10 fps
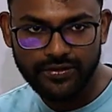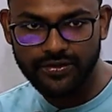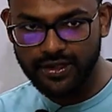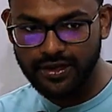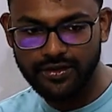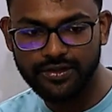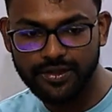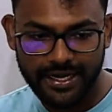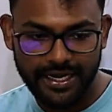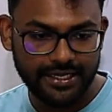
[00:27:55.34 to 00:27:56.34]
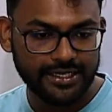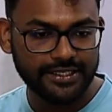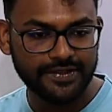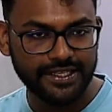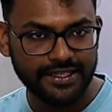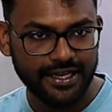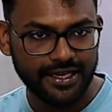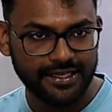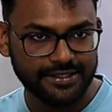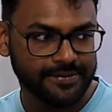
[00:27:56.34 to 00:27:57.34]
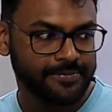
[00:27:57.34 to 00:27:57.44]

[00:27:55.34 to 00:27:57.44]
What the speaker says: so you're gonna do the practicals within the class.